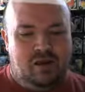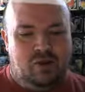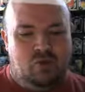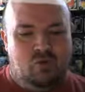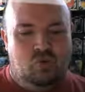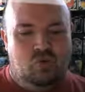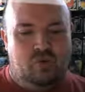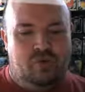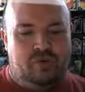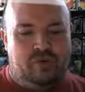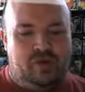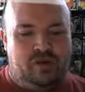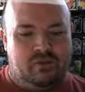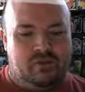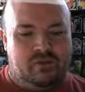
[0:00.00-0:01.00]
Ooh, I've got
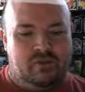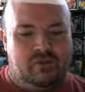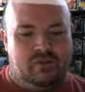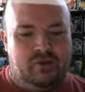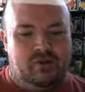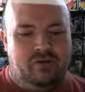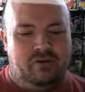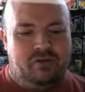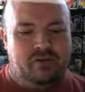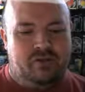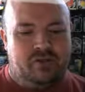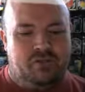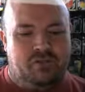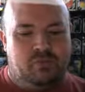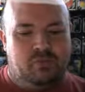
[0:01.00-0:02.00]
a couple of... Oh, I've got
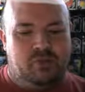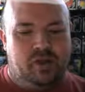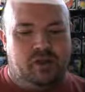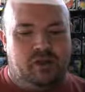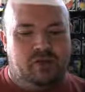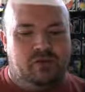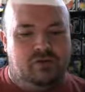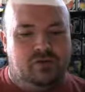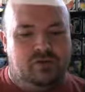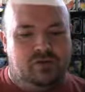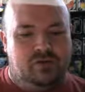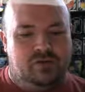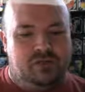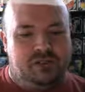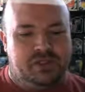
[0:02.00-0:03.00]
some red
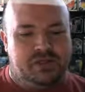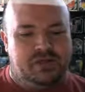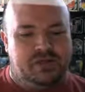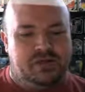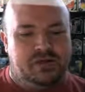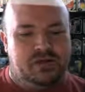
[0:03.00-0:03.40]
unicorns now.